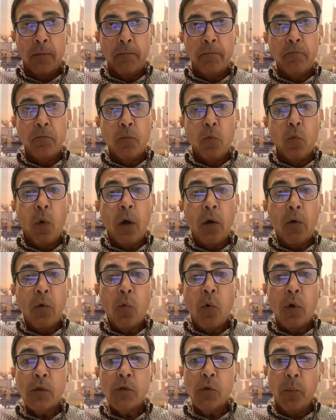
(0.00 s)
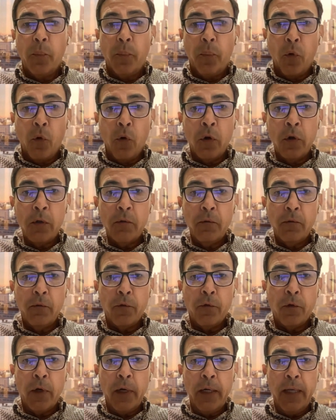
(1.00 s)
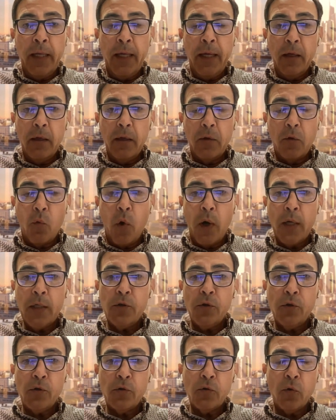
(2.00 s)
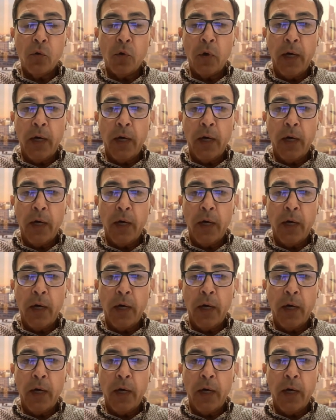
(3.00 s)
one-on-one support for any questions or